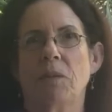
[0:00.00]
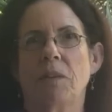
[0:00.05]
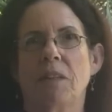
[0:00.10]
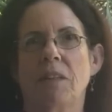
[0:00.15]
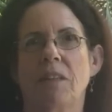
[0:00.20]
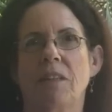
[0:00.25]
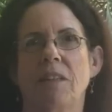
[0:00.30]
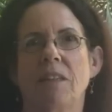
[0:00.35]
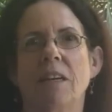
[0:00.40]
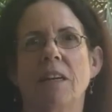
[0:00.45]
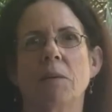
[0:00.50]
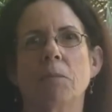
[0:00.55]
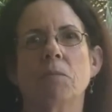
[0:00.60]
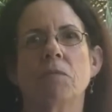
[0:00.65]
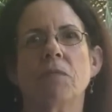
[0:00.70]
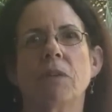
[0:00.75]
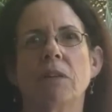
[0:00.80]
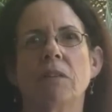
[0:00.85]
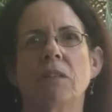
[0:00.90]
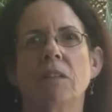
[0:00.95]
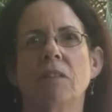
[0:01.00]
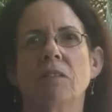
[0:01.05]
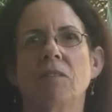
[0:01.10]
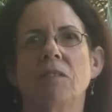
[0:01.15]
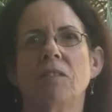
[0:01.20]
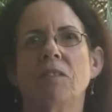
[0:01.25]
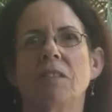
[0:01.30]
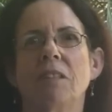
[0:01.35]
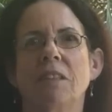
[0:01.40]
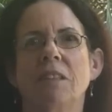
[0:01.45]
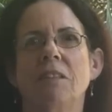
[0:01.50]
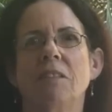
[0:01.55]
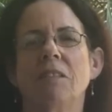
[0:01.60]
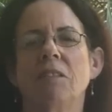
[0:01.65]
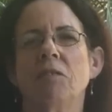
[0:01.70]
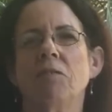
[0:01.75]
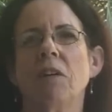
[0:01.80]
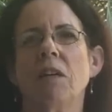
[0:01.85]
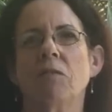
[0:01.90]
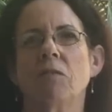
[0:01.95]
the photos you see
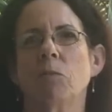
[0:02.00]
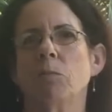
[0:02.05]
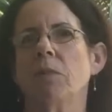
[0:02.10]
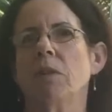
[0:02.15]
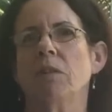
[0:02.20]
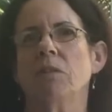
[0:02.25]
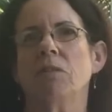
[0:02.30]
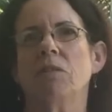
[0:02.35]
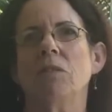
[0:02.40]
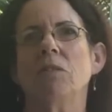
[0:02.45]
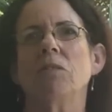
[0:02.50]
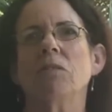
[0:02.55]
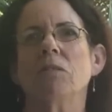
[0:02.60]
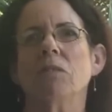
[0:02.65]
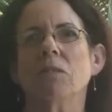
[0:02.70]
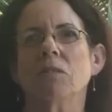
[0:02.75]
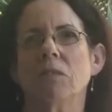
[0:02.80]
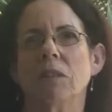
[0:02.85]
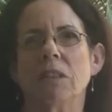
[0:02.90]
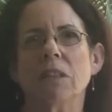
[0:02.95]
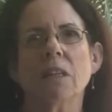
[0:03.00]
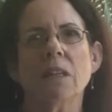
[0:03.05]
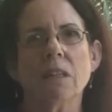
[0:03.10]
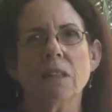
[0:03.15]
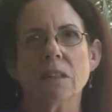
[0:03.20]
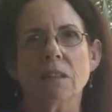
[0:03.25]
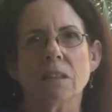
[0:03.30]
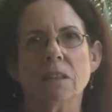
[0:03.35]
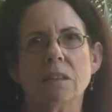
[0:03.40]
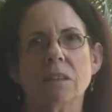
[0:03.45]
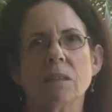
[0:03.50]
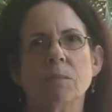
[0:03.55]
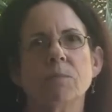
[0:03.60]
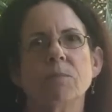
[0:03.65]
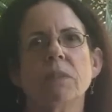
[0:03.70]
in travel brochures of the Greek islands.